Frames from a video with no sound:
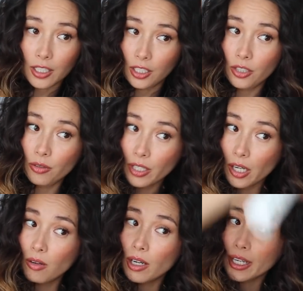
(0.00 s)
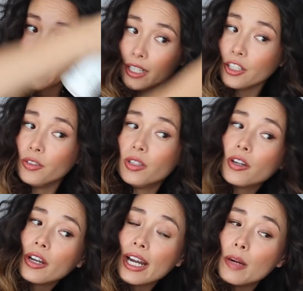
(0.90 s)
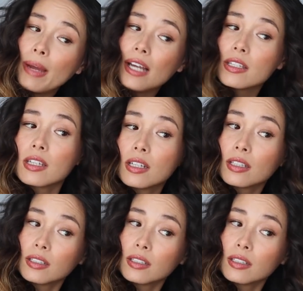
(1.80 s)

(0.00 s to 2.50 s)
You know, again, you know your hair best.